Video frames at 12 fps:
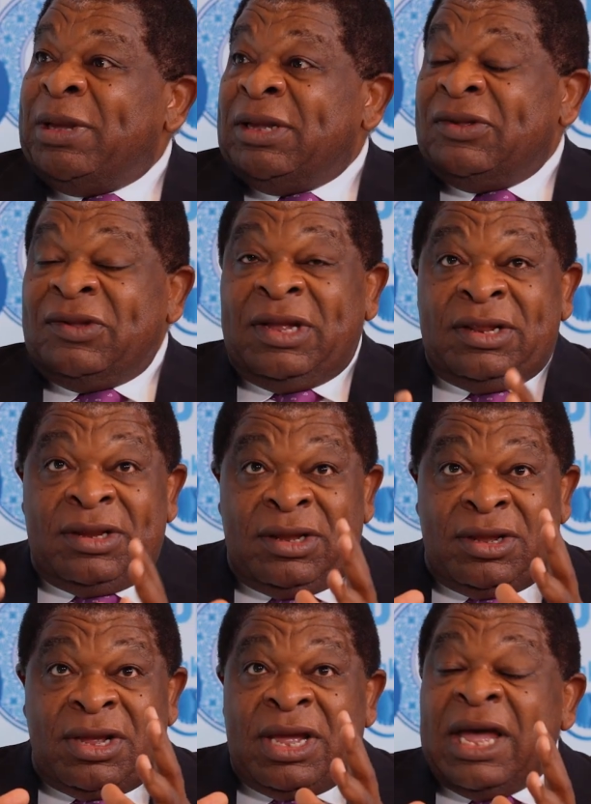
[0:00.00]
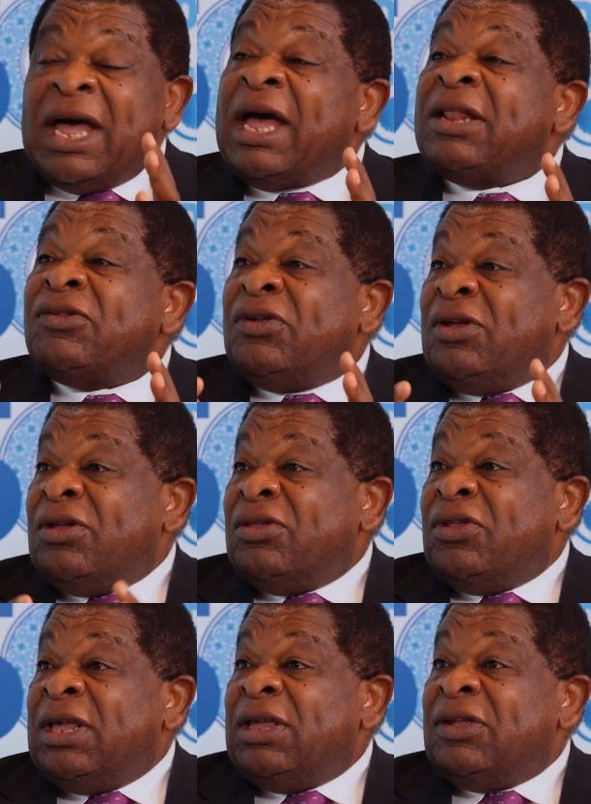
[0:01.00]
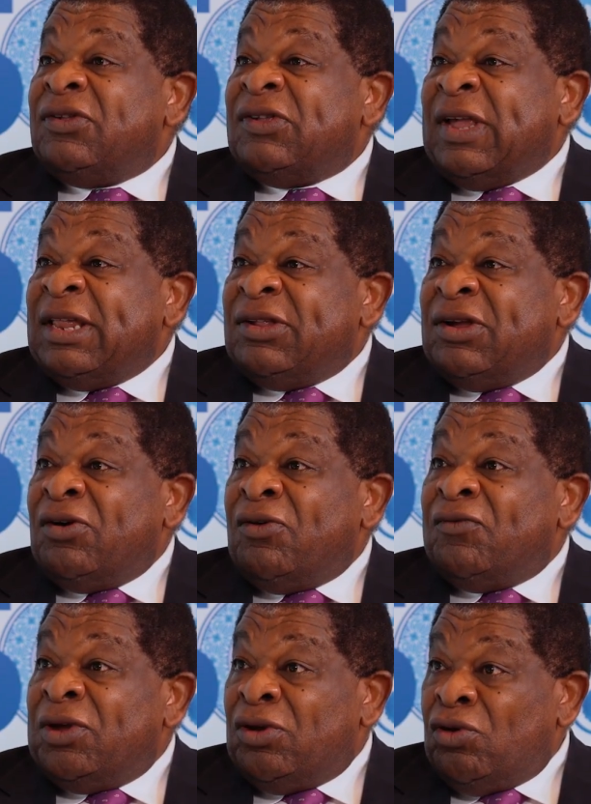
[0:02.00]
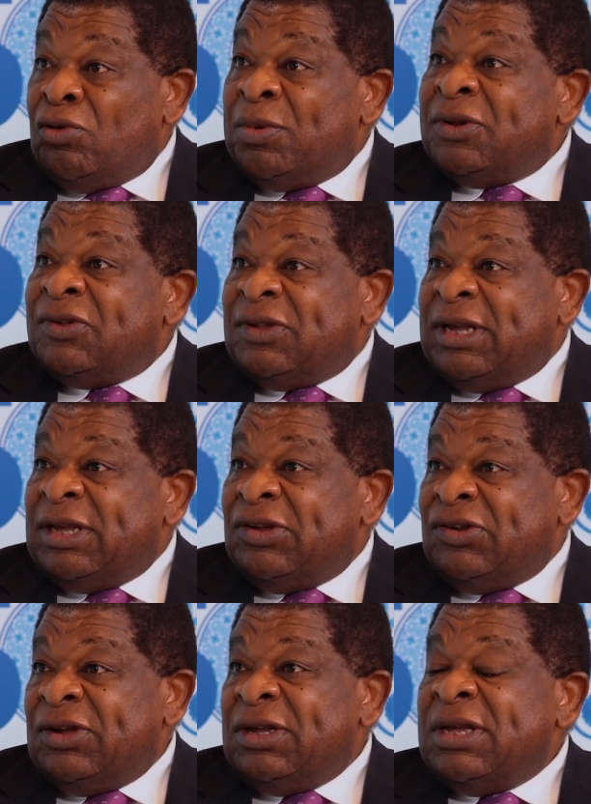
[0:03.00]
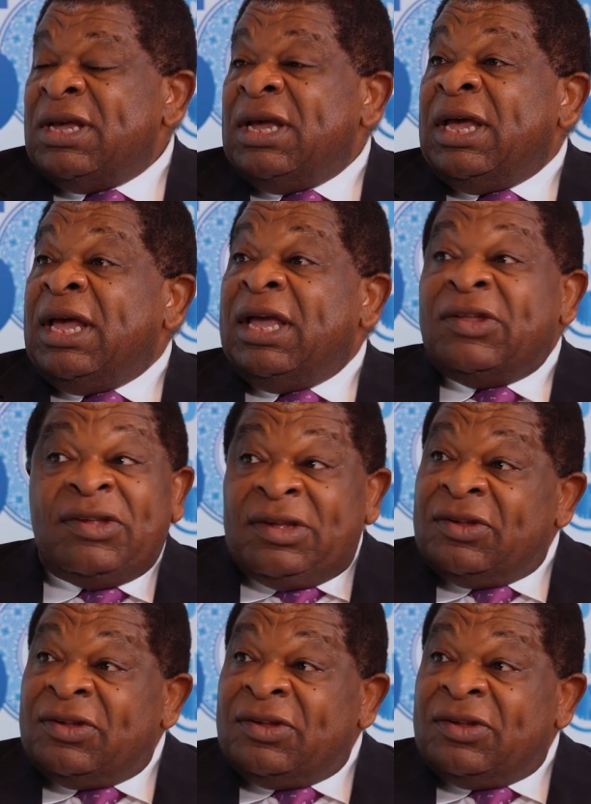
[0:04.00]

Uzbekistan, at the center of the global stage. It